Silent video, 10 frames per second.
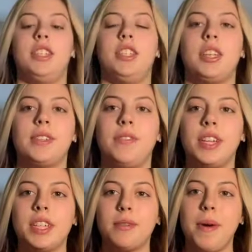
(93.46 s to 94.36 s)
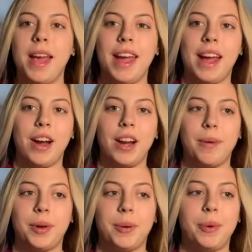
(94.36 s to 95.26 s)
just finished my hair and I'm
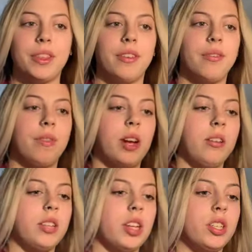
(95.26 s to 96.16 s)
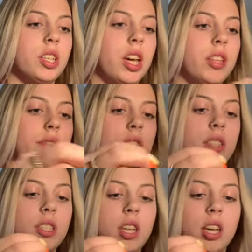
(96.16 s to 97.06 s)
going to put the final touches on. The
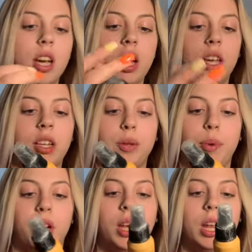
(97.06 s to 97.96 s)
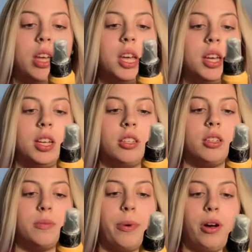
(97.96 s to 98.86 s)
first thing I like to put in is
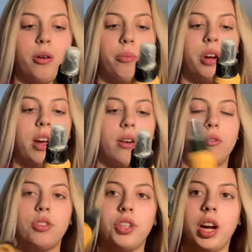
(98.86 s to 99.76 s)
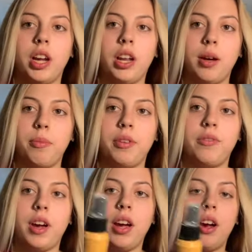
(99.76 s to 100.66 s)
this Paul Brown Shine
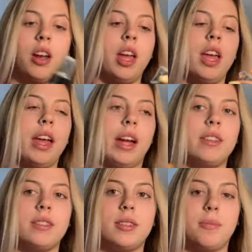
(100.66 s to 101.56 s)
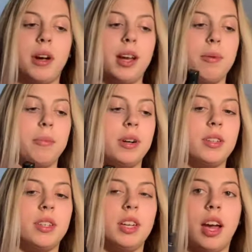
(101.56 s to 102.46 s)
Amplifier. It's a spray, but
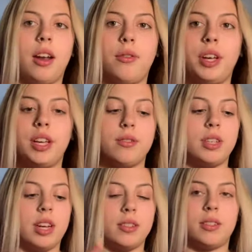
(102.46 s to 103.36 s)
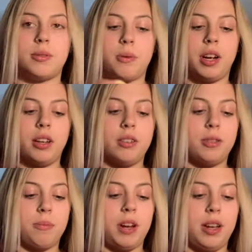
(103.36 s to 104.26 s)
personally I don't like using it as a spray. I just
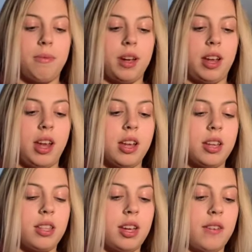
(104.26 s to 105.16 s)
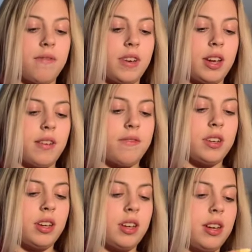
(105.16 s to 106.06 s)
spray it in my hand like 5
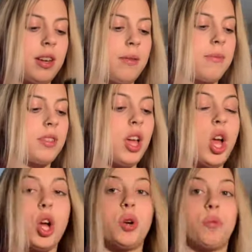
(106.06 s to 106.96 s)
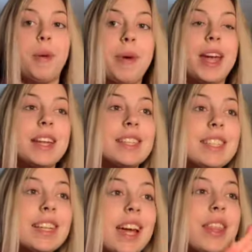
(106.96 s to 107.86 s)
times, rub my hands
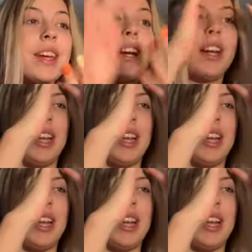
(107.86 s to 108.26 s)
together,